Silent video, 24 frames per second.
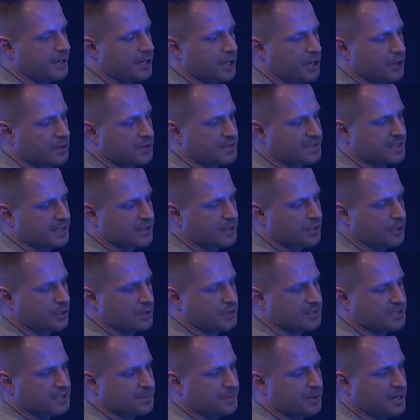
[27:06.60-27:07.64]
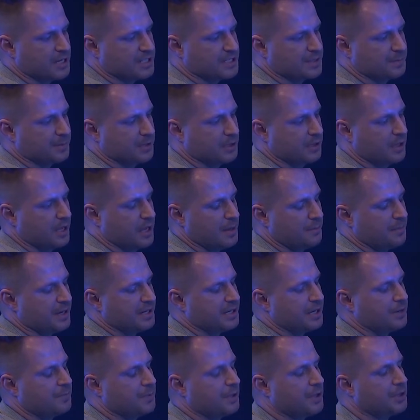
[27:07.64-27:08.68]
goes as close as possible, but
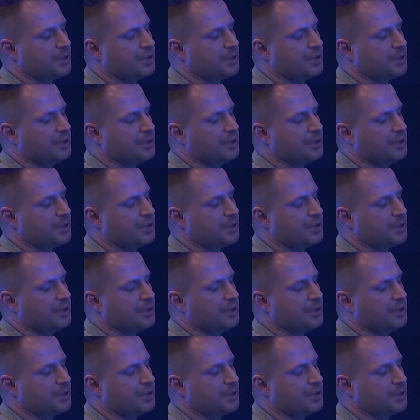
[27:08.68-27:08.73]
it will